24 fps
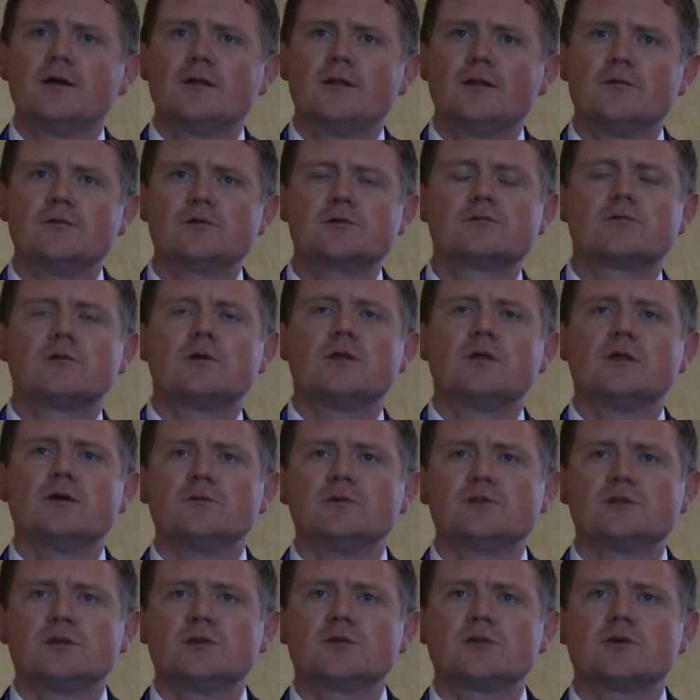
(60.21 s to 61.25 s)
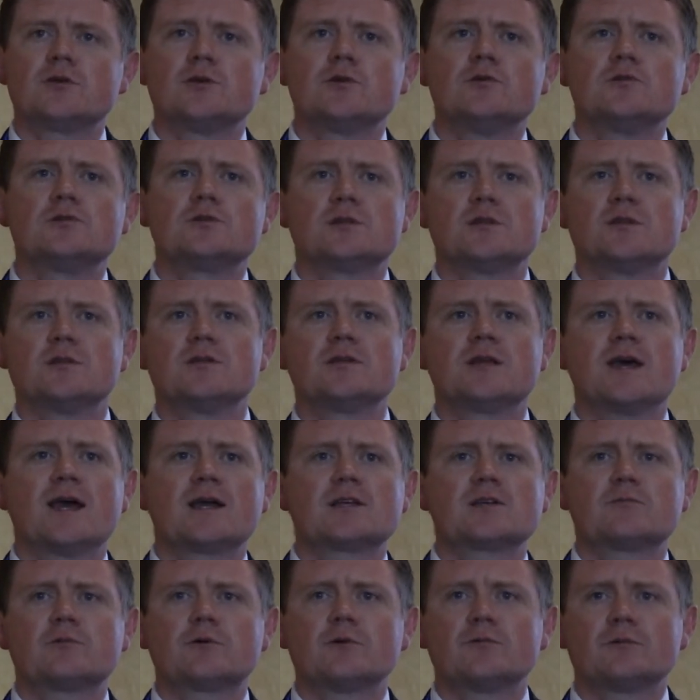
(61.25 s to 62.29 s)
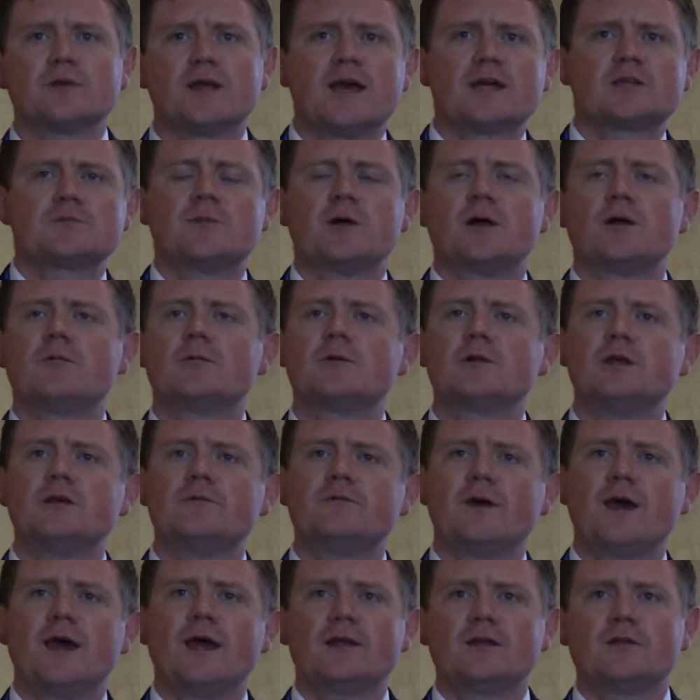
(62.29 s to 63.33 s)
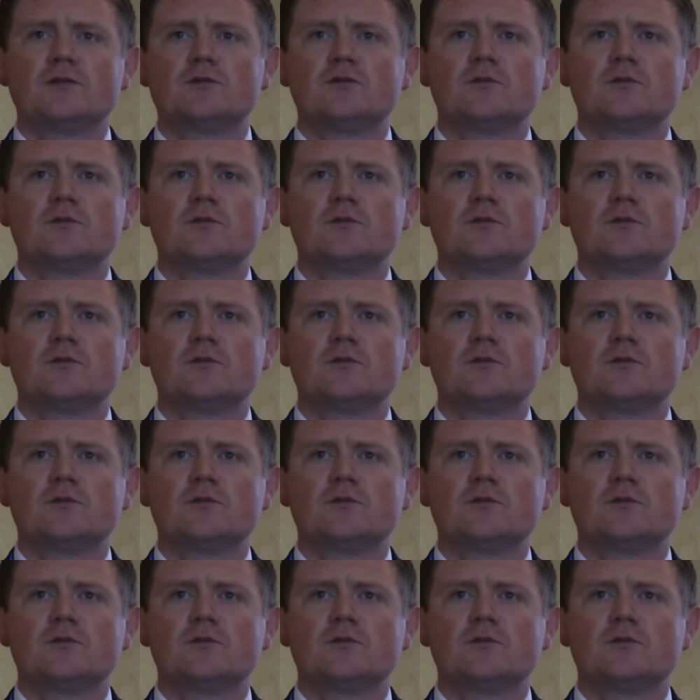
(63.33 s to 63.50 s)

that was introduced in the Taxpayer Relief Act of